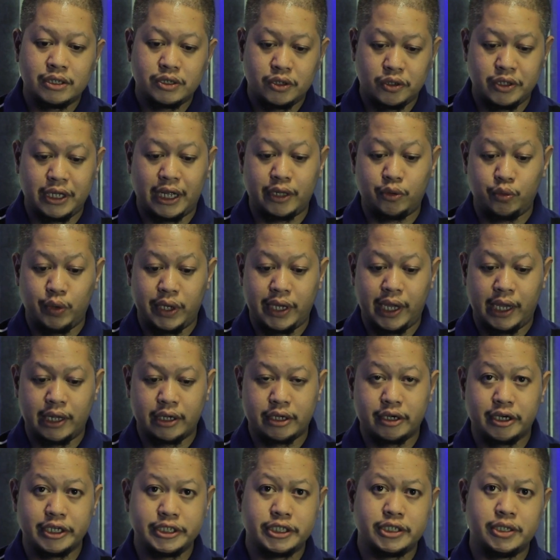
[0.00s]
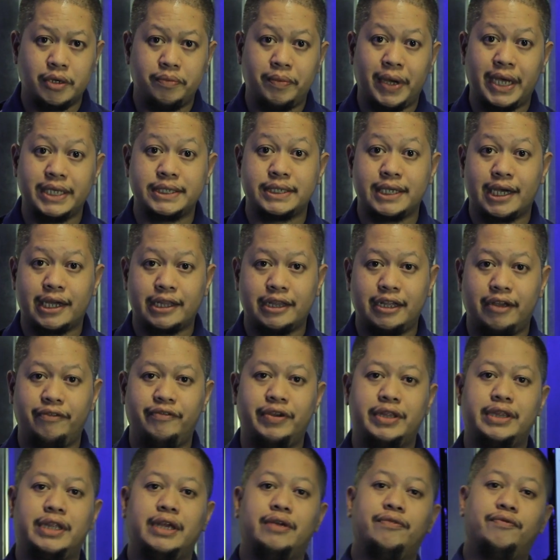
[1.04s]
so that we can customize
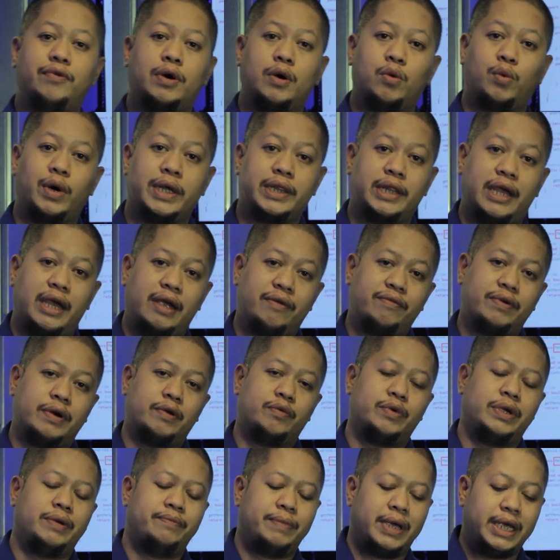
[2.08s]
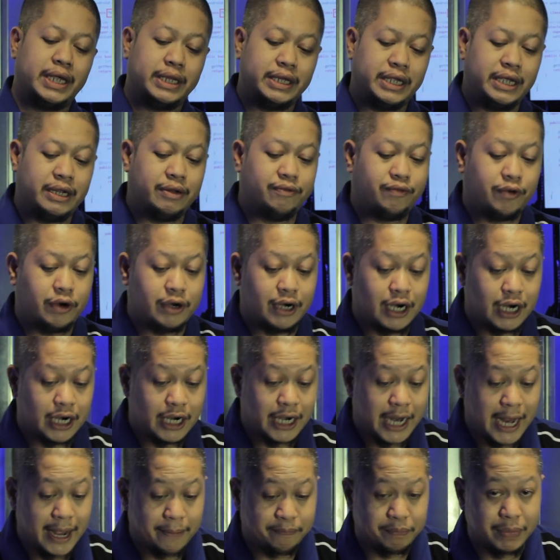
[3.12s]
activity for whatever we may need for
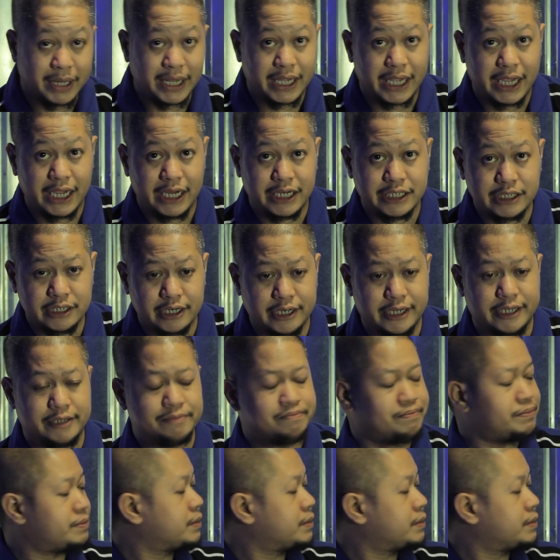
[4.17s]
our application.